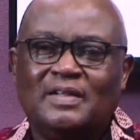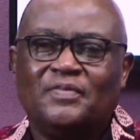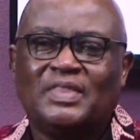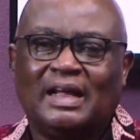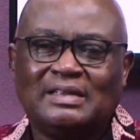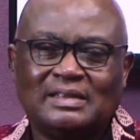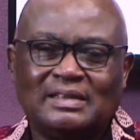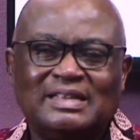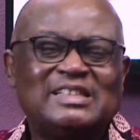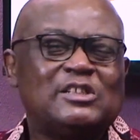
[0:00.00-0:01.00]
That
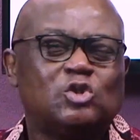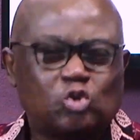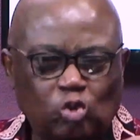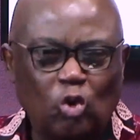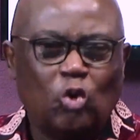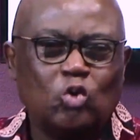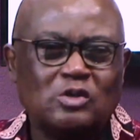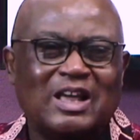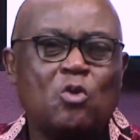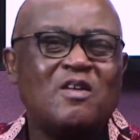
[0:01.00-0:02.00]
it is so close
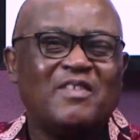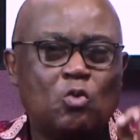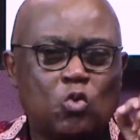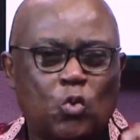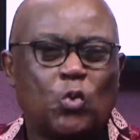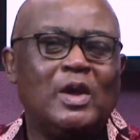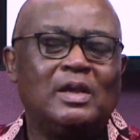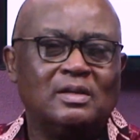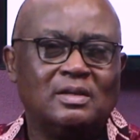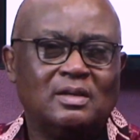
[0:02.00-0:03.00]
that whoever will
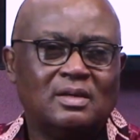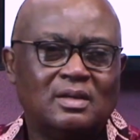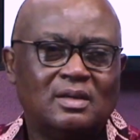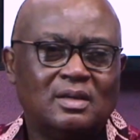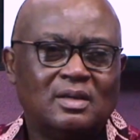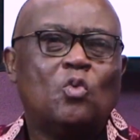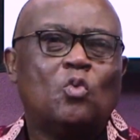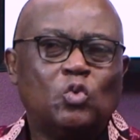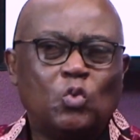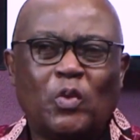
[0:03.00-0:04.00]
win
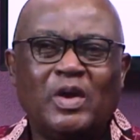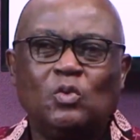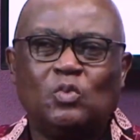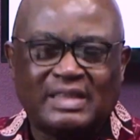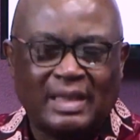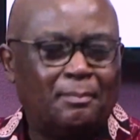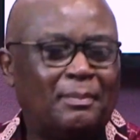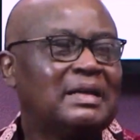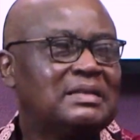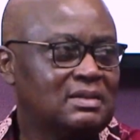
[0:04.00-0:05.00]
with a
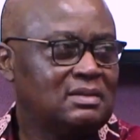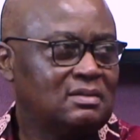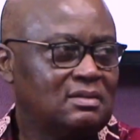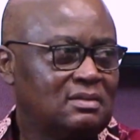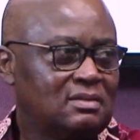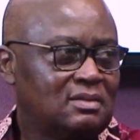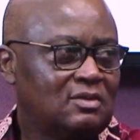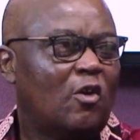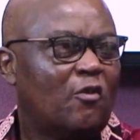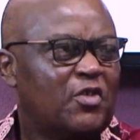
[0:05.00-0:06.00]
margin
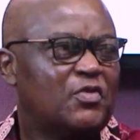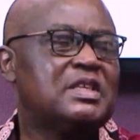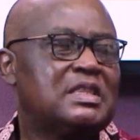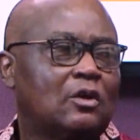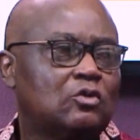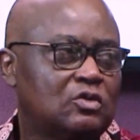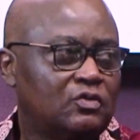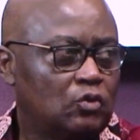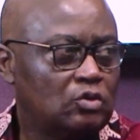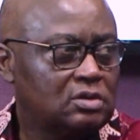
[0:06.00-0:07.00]
of 50,000
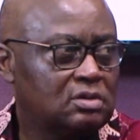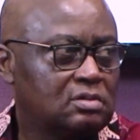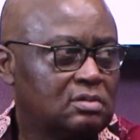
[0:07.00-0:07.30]
votes.